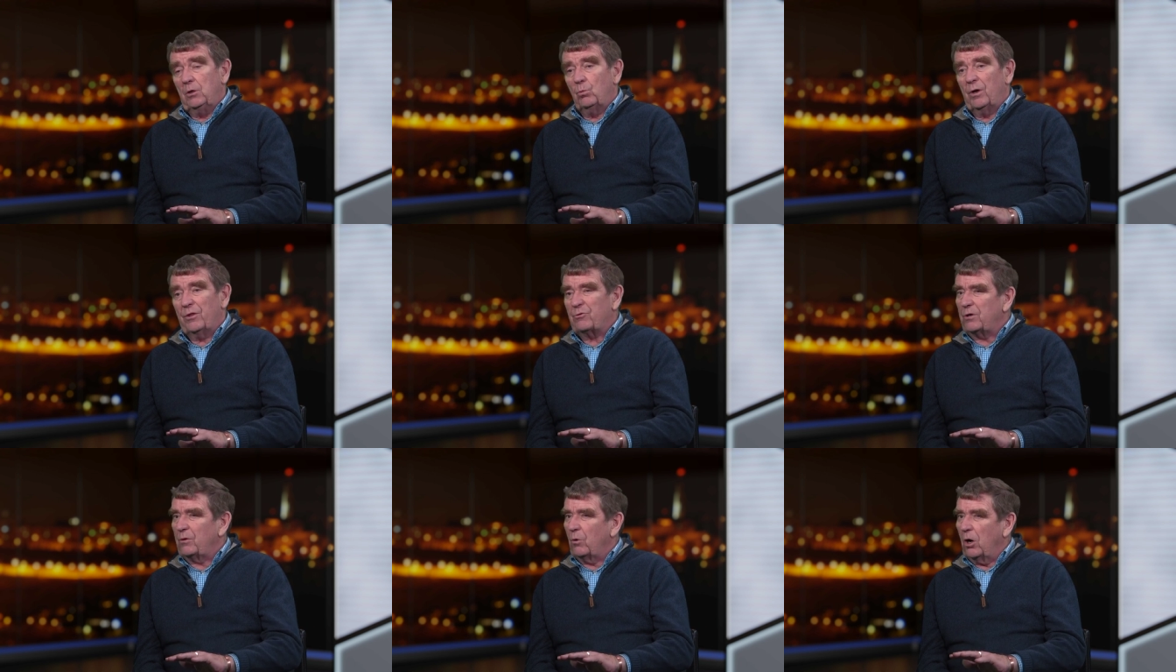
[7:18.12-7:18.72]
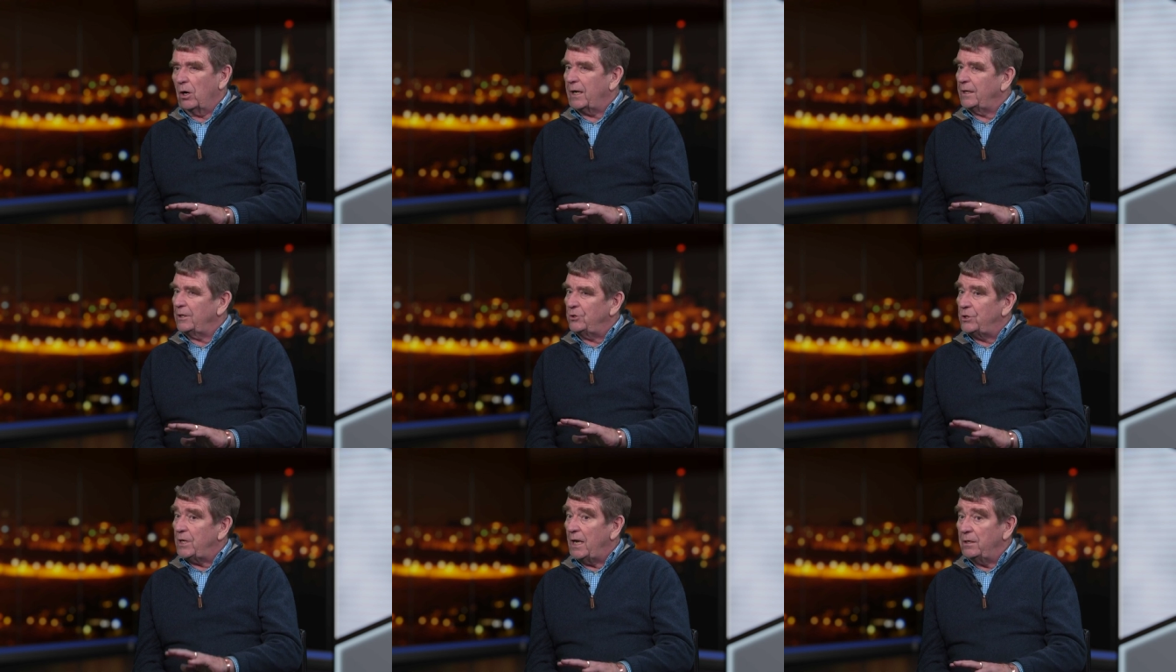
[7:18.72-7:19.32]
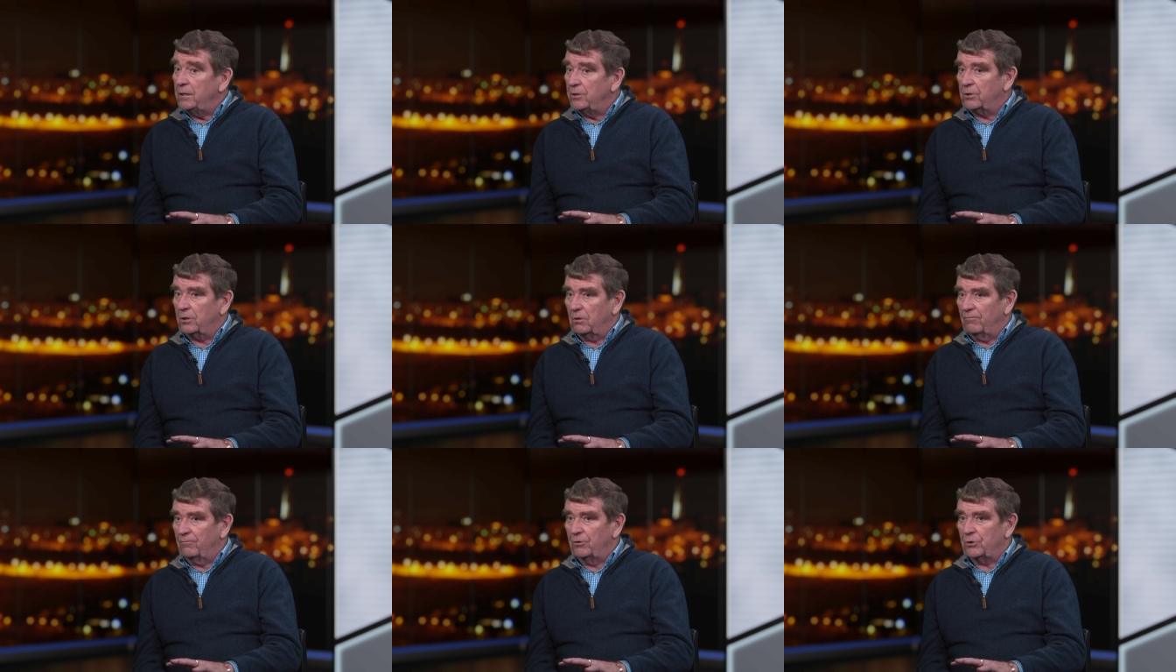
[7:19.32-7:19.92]
Whether Iraq had intended to
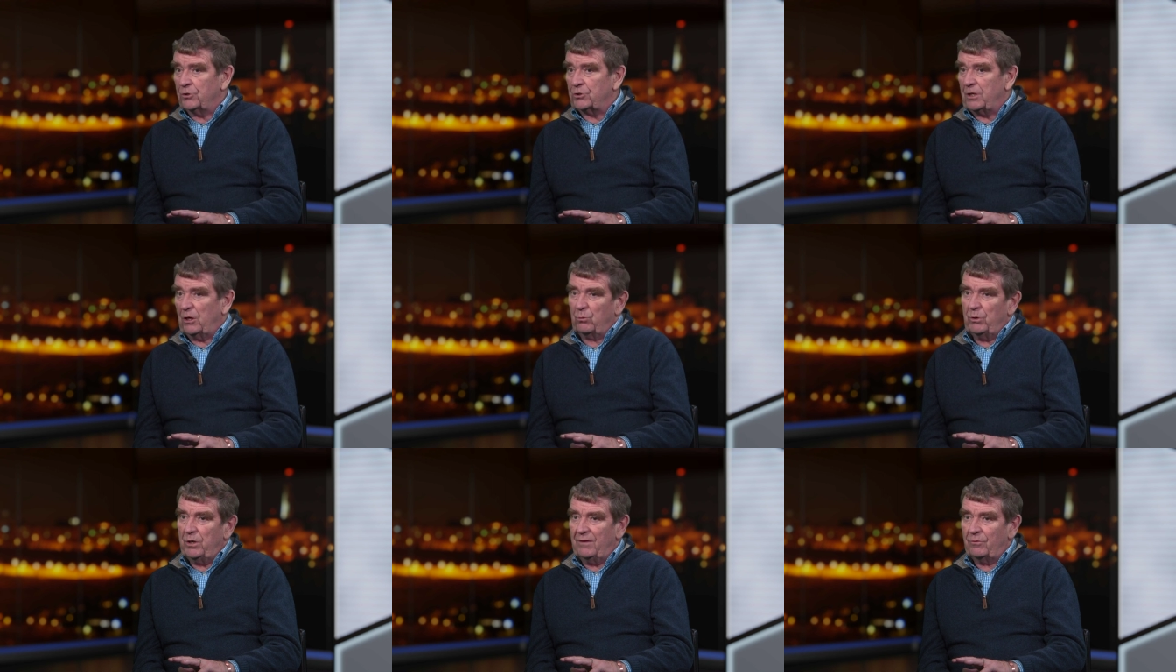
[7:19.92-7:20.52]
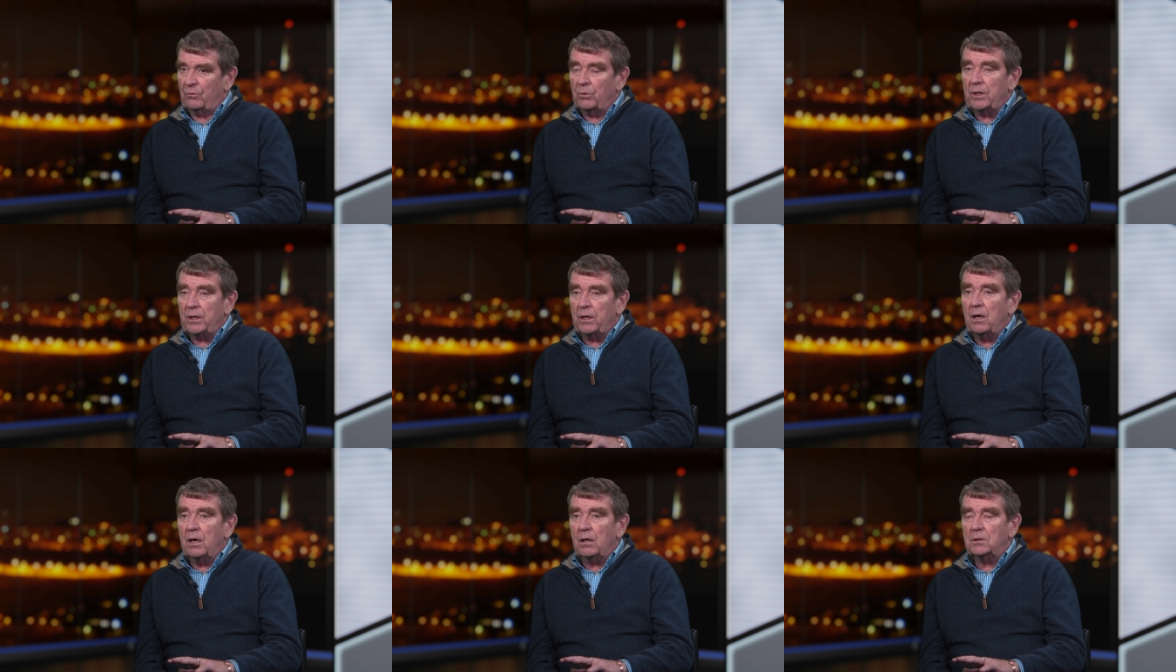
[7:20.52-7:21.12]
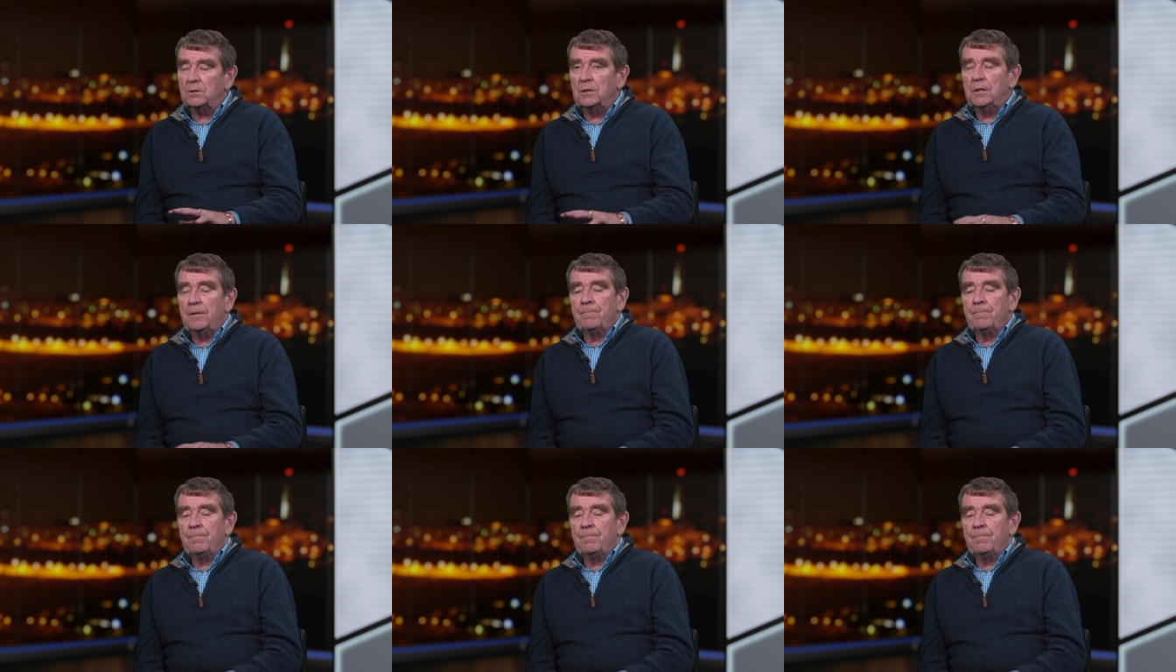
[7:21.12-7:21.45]
go further south, we never really know.